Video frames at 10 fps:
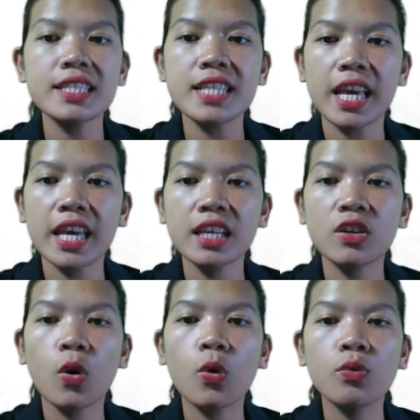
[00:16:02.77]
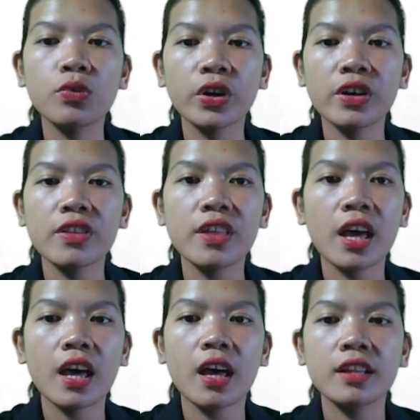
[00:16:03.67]
take over
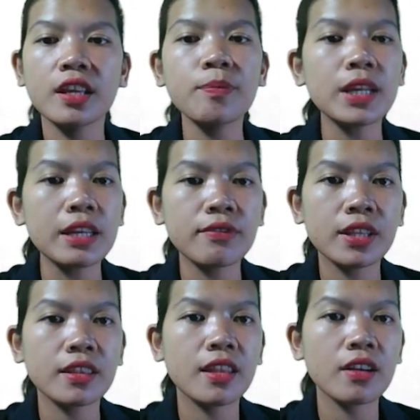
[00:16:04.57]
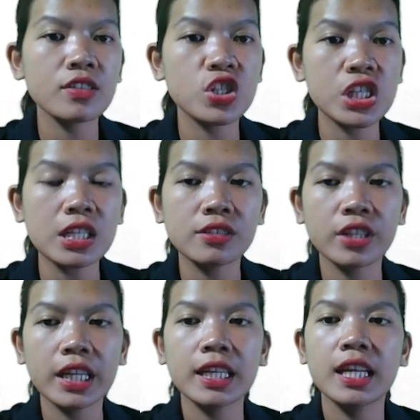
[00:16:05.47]
they believe that their
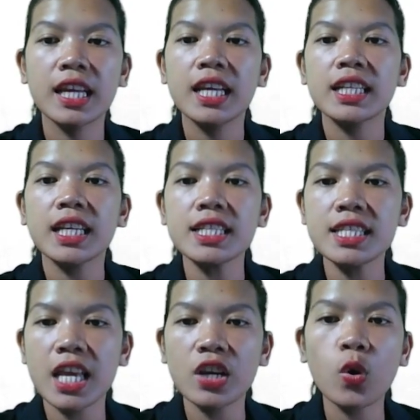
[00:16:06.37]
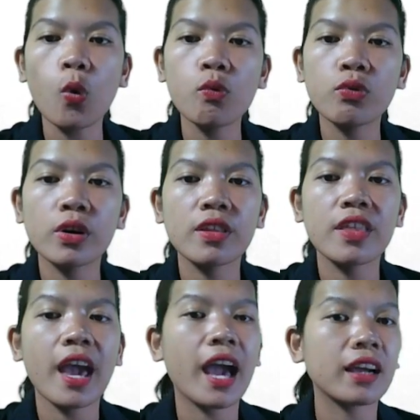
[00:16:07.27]
children can take over
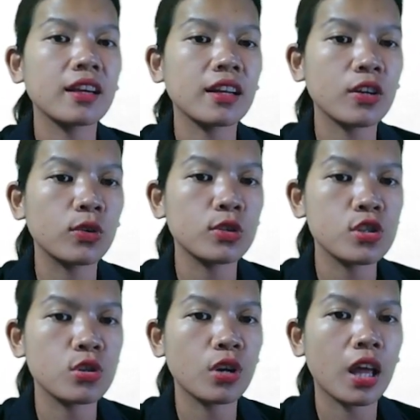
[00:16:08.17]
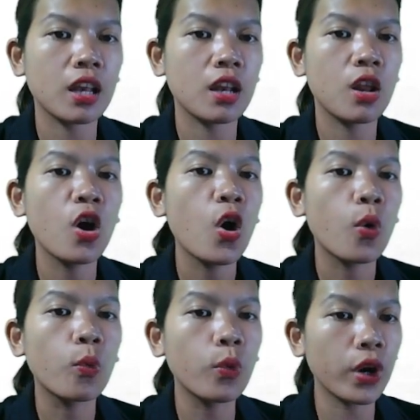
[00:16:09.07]
the agricultural
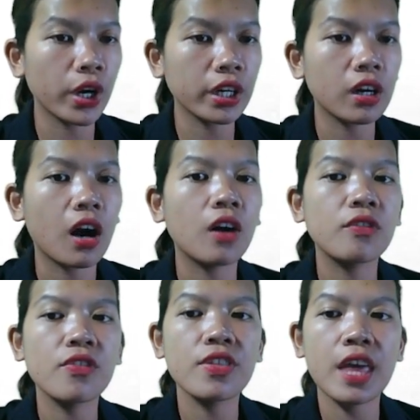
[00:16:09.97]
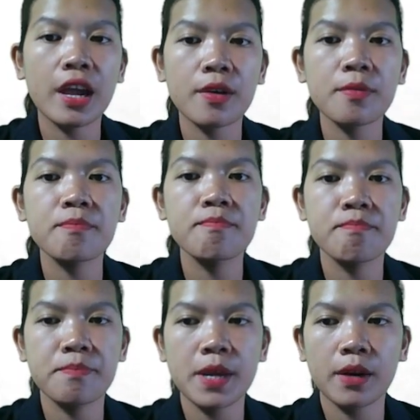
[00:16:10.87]
work of their
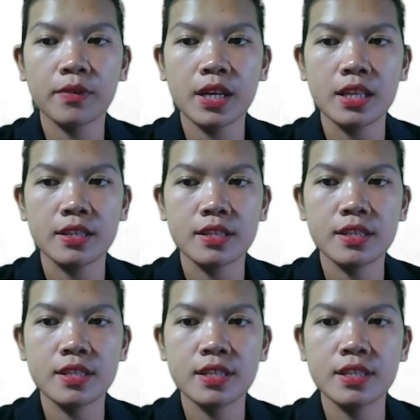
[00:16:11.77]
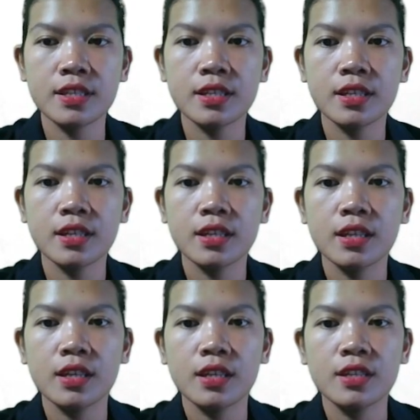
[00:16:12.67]
parents.
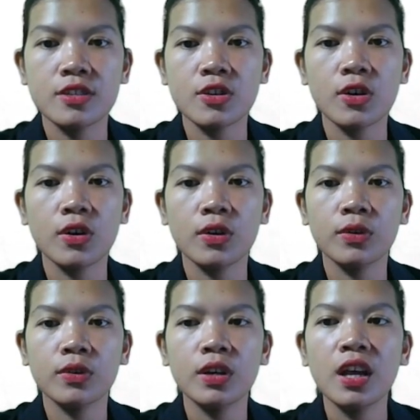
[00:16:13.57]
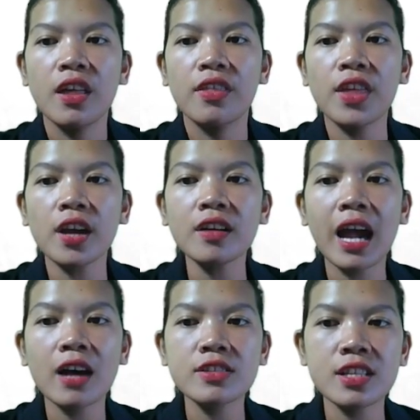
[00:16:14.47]
So, their
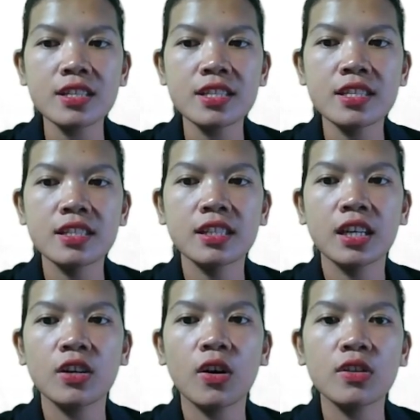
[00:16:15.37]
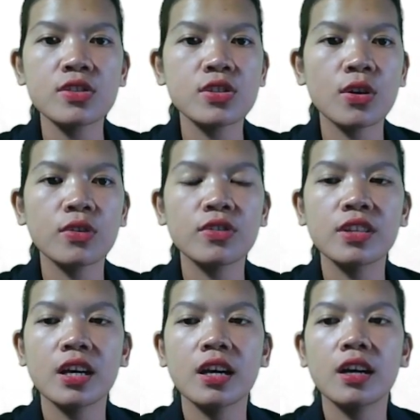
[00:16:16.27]
houses can also
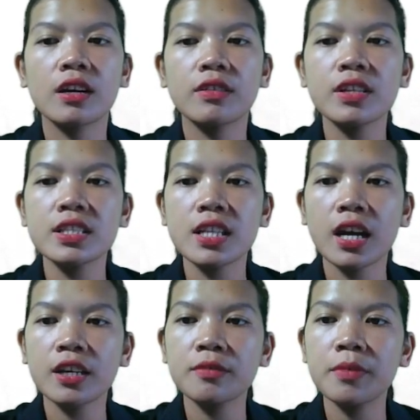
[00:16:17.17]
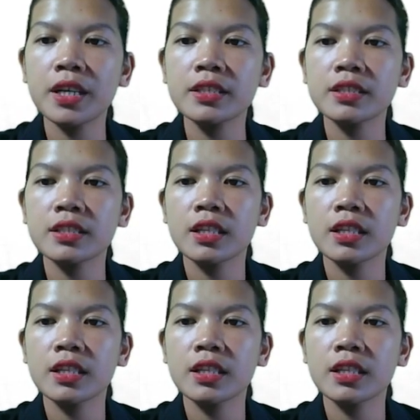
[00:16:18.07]
the retirement